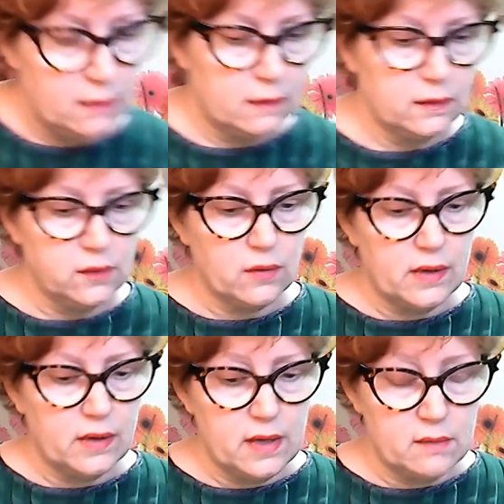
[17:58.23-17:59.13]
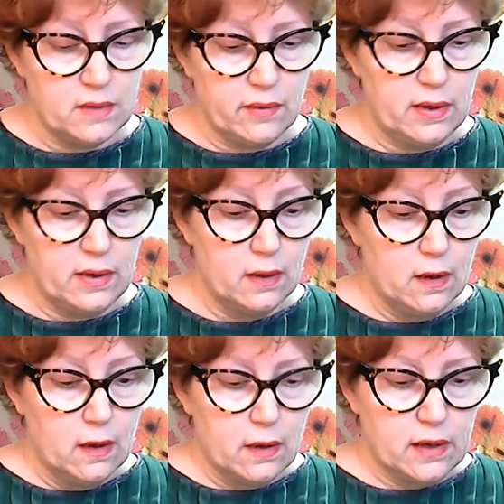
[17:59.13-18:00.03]
Laura and Mary
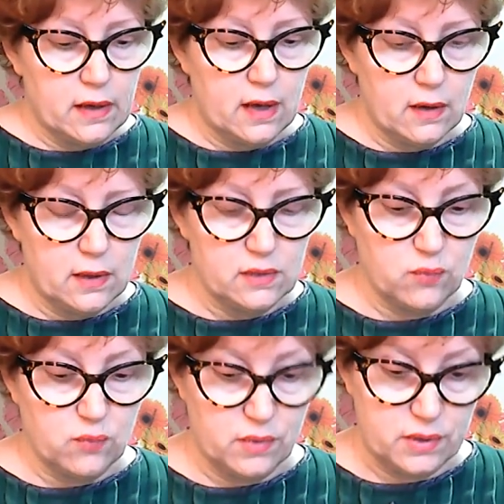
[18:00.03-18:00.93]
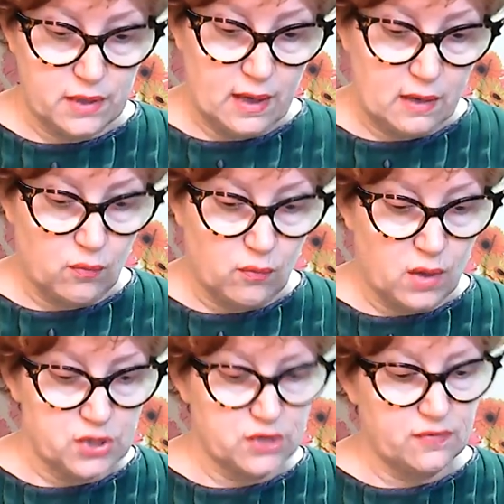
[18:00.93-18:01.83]
carried the wood and
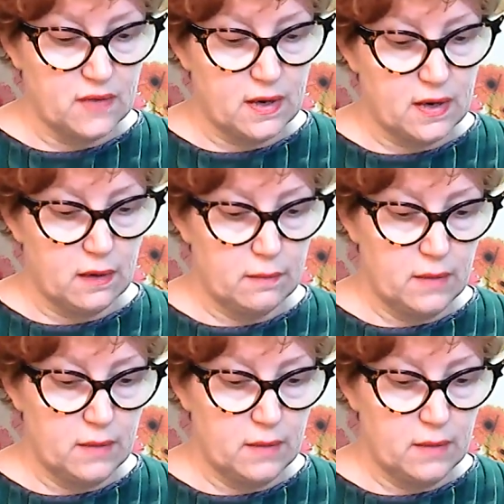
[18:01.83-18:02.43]
watched the fire.